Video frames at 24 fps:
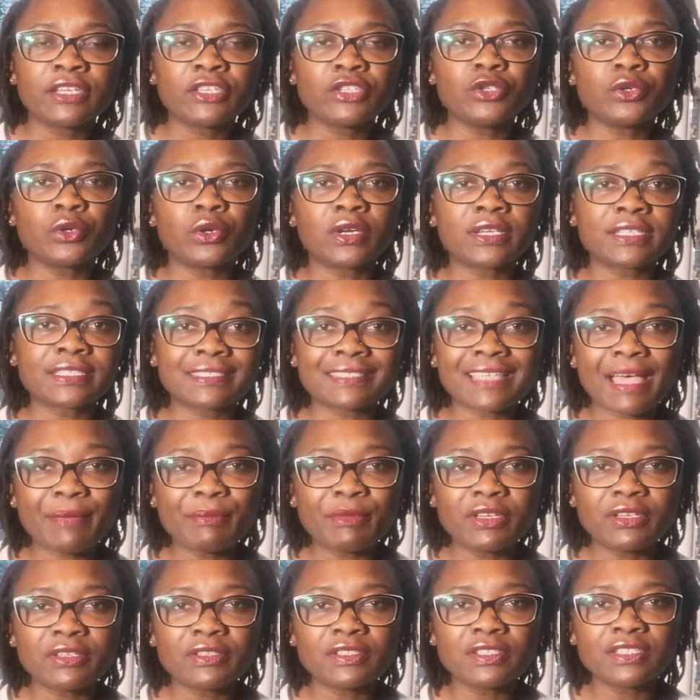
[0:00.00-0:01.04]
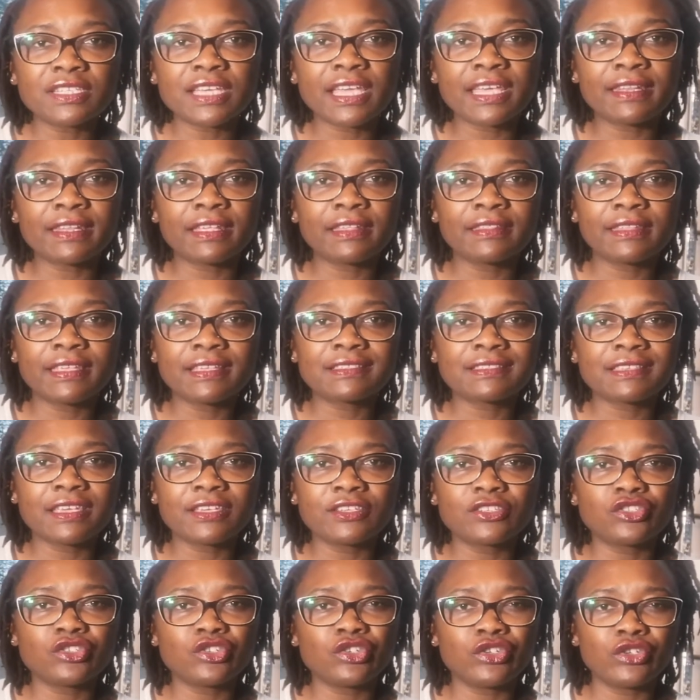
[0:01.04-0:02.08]
you're examined, and then they
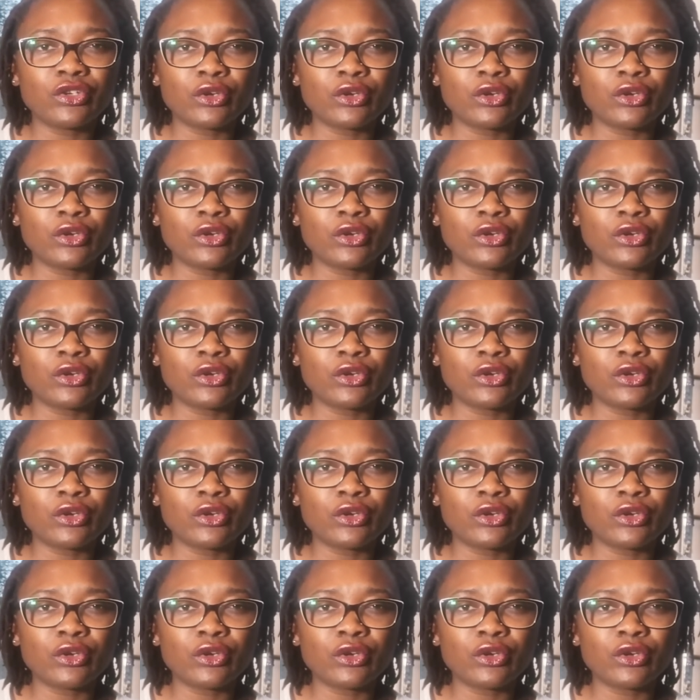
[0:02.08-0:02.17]
say to you,